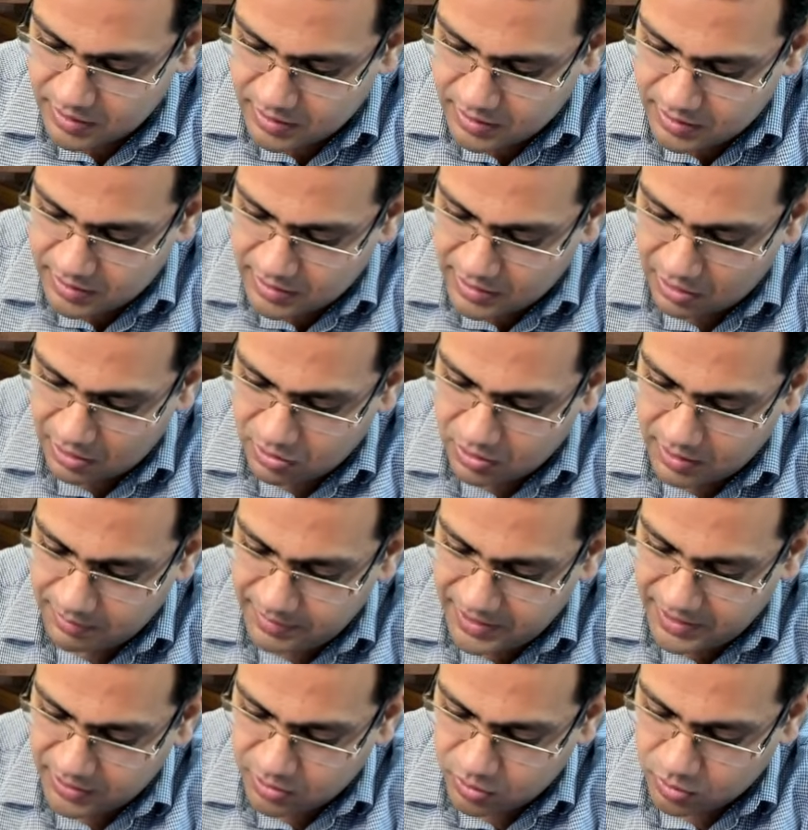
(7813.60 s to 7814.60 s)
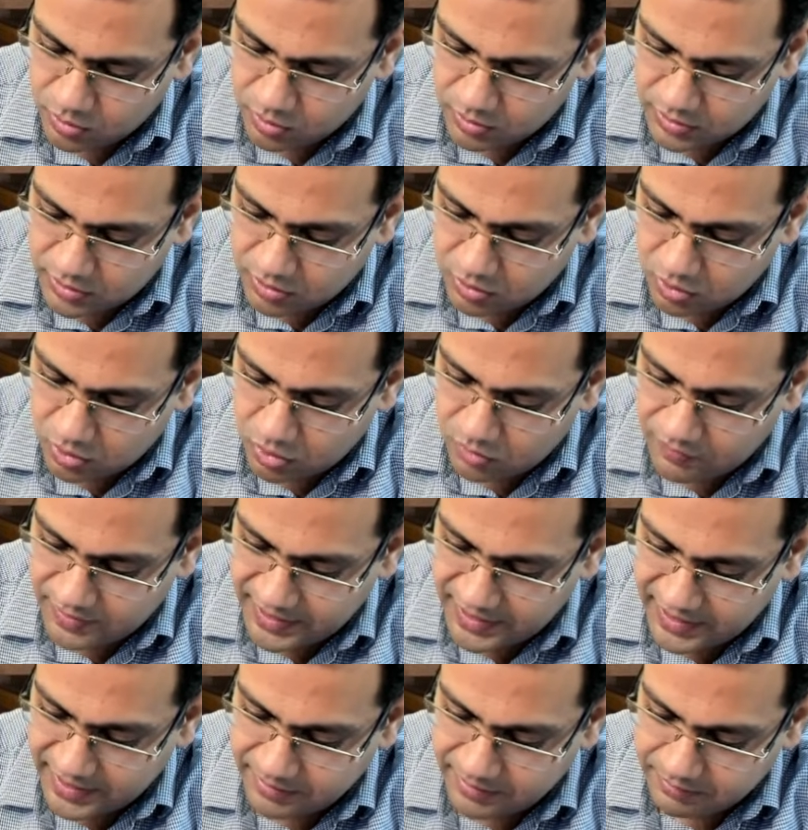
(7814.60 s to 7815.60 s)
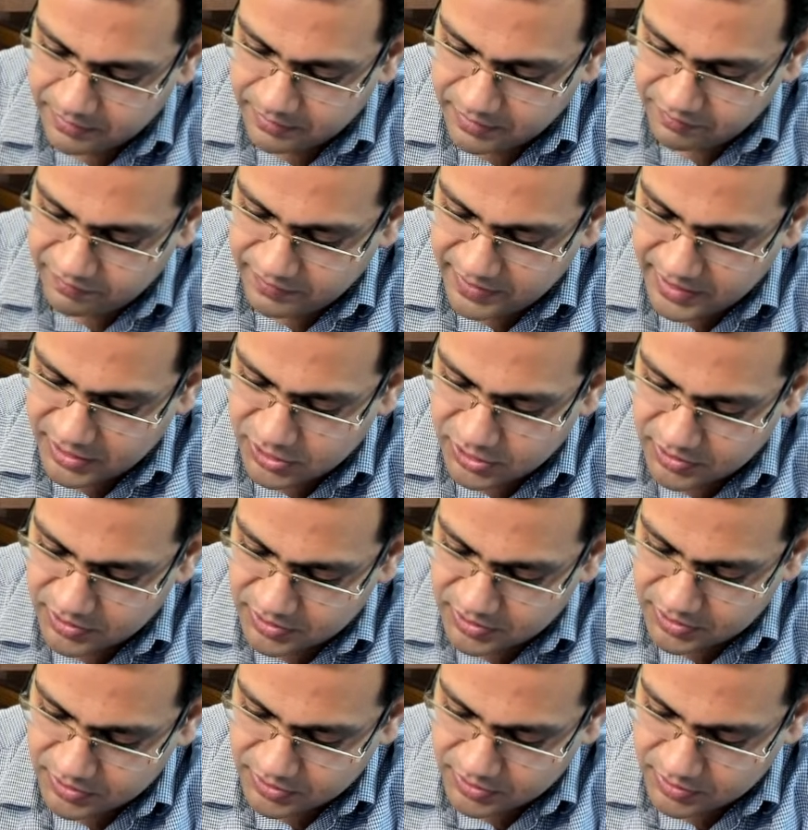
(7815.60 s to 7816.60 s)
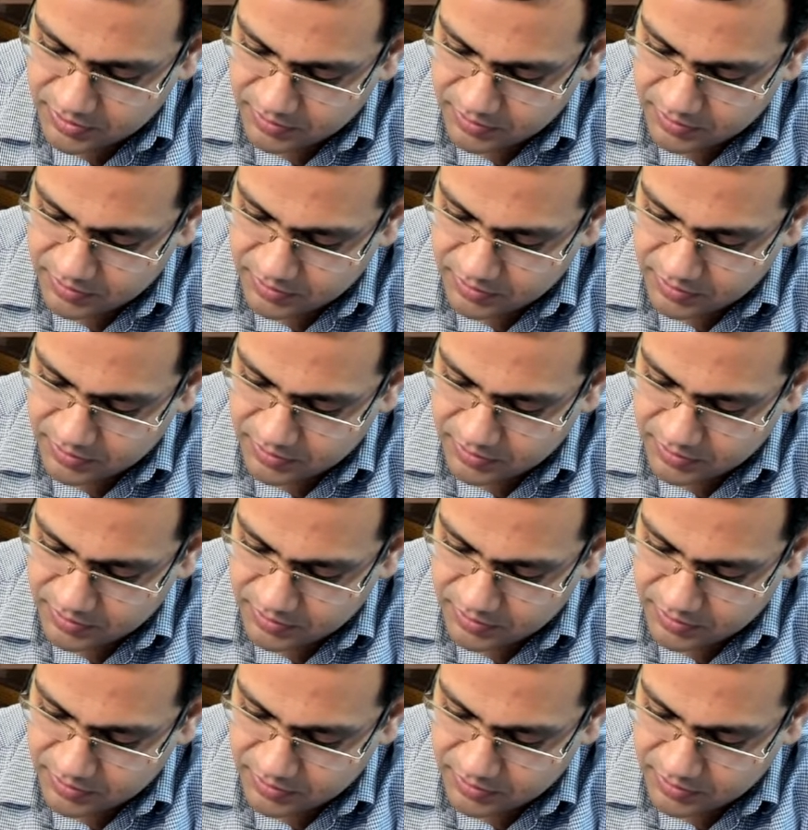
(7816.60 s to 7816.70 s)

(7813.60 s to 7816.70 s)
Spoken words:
Now coming to the overtime wages.